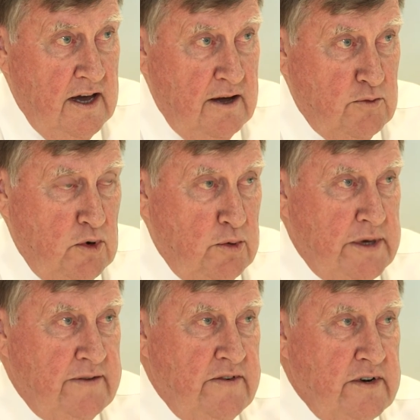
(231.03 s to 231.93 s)
and we'll
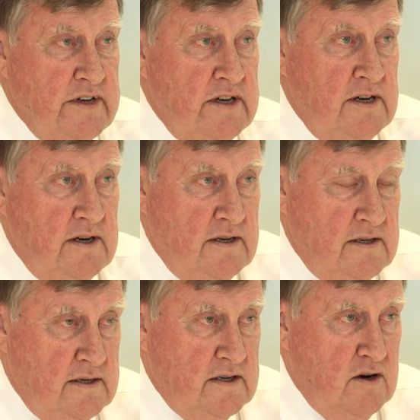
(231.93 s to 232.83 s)
be very
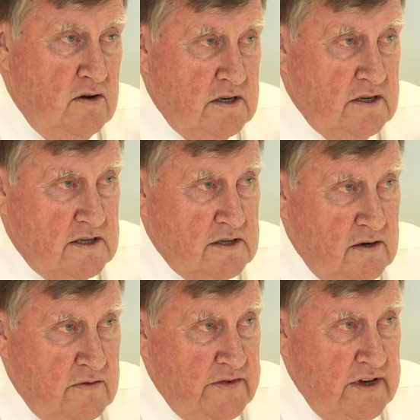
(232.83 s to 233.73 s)
conscious
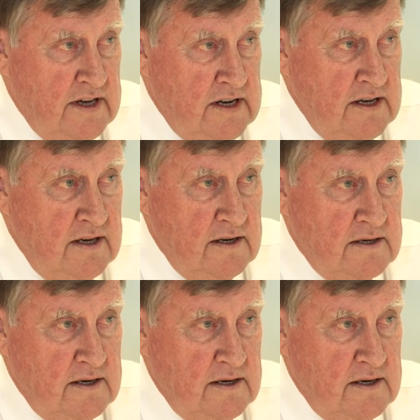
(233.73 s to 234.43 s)
of any